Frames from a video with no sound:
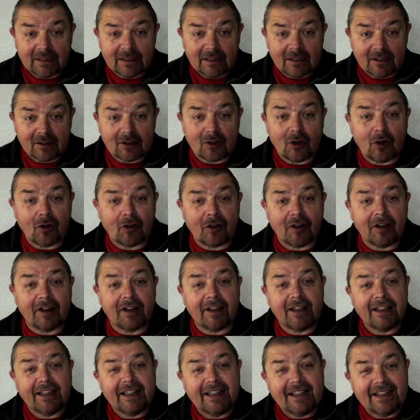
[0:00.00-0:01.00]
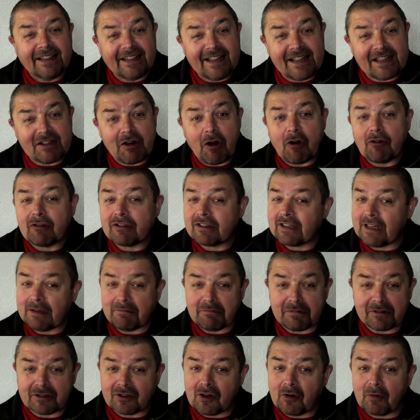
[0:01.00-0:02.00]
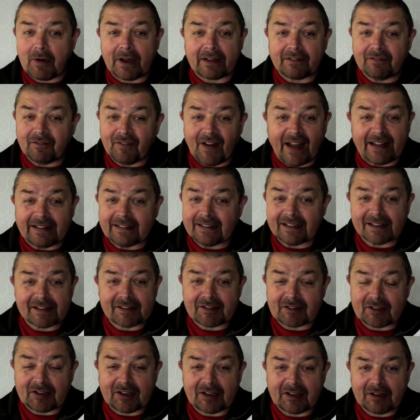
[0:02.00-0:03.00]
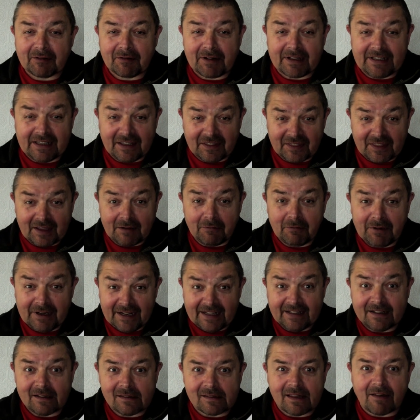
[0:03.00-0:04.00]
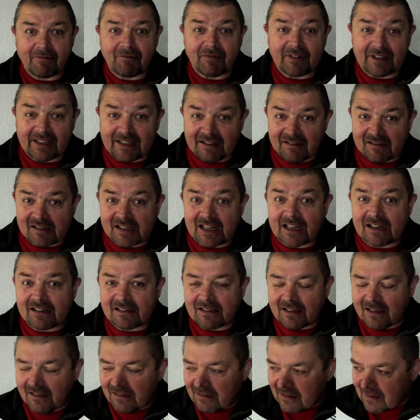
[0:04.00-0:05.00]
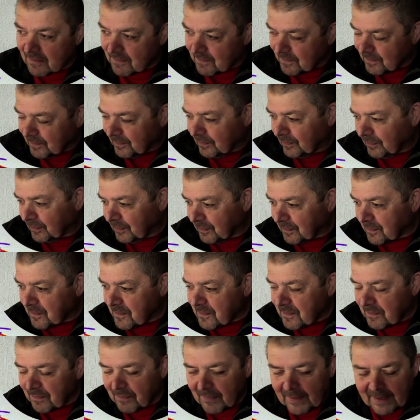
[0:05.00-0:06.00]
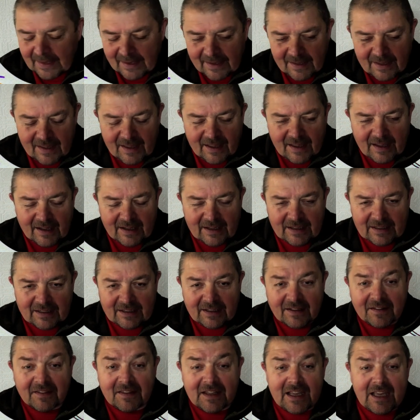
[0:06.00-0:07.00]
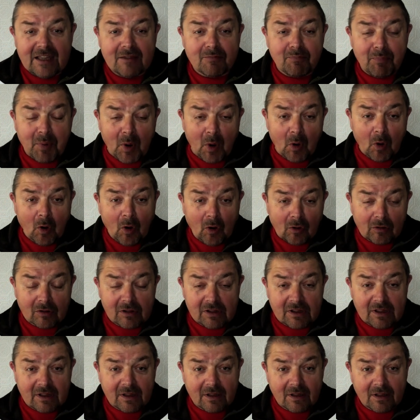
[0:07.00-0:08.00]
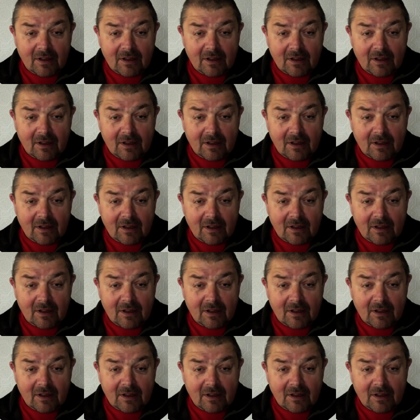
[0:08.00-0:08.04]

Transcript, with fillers: So this all seems so advanced when you think we're in the 1760s. Uh, these boats,